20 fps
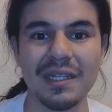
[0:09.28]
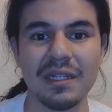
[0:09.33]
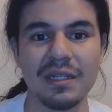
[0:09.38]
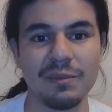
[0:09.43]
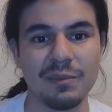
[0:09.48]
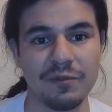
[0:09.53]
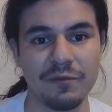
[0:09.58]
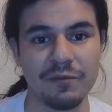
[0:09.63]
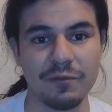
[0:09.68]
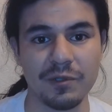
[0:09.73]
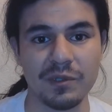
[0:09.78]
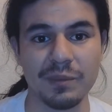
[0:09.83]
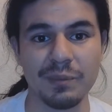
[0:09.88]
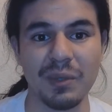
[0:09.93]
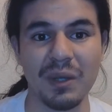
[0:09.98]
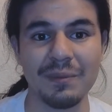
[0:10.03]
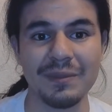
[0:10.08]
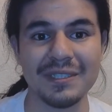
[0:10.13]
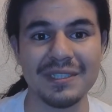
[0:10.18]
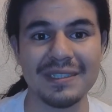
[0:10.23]
Before
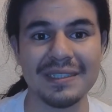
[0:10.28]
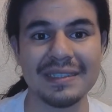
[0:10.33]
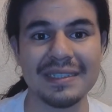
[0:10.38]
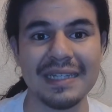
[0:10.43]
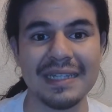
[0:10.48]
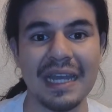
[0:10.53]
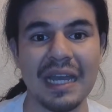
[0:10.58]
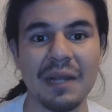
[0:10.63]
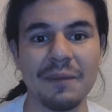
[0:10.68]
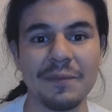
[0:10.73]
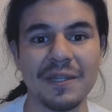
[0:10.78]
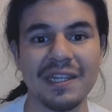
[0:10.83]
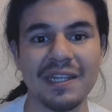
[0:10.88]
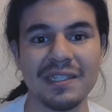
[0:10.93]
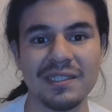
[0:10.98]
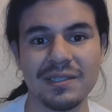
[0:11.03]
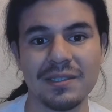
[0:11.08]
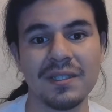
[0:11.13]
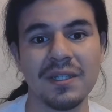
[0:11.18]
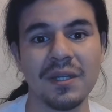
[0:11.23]
publishing the
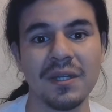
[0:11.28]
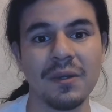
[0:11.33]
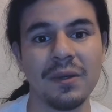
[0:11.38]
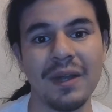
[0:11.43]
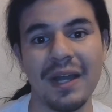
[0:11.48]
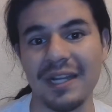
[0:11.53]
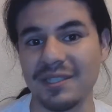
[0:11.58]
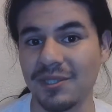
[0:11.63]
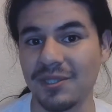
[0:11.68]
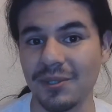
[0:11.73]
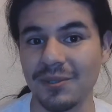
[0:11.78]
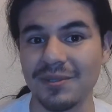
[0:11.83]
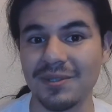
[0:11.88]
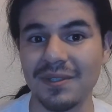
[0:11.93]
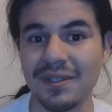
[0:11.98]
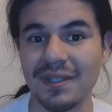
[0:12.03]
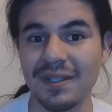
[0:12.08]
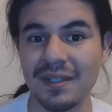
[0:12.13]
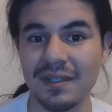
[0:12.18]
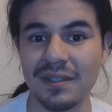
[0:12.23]
application though, I chose to
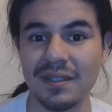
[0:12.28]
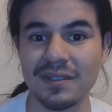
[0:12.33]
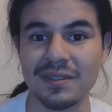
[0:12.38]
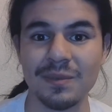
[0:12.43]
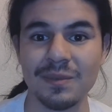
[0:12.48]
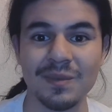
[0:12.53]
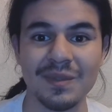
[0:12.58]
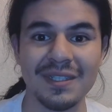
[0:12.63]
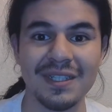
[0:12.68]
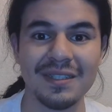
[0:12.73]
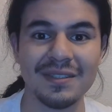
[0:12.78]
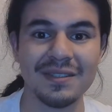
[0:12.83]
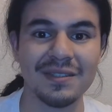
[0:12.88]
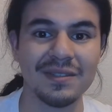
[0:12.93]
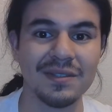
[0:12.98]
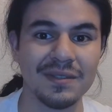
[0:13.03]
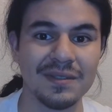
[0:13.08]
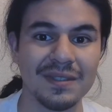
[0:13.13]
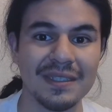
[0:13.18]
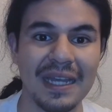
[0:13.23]
conduct some tests
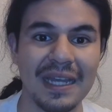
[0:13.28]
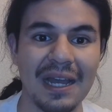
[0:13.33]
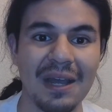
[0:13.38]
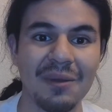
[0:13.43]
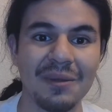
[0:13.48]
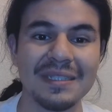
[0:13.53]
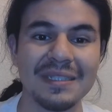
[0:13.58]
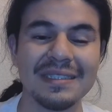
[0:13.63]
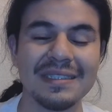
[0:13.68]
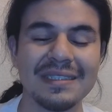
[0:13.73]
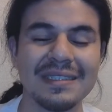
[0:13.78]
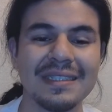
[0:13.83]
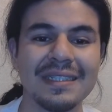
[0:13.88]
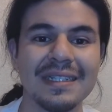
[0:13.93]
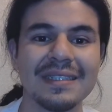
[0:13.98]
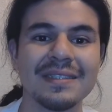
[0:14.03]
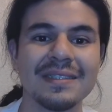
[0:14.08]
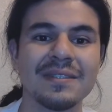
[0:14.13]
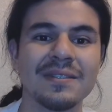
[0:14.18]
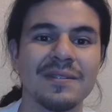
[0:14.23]
to see how easy it
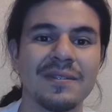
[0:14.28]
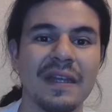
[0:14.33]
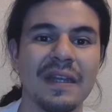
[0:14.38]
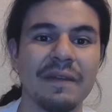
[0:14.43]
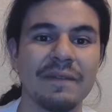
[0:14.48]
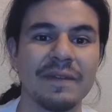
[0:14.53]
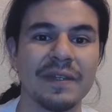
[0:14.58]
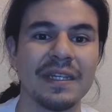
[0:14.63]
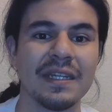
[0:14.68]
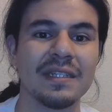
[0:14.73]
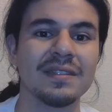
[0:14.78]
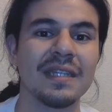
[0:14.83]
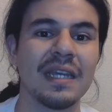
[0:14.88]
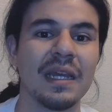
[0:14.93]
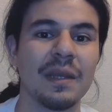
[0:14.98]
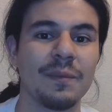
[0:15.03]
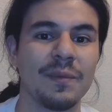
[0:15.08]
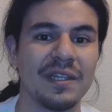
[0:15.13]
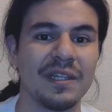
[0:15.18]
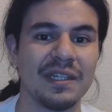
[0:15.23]
is to navigate the
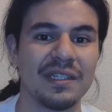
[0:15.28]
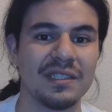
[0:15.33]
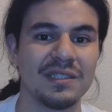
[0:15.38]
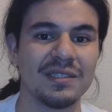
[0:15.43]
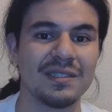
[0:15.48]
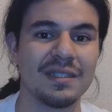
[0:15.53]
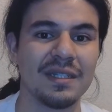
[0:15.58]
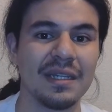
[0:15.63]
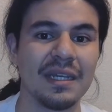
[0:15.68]
application.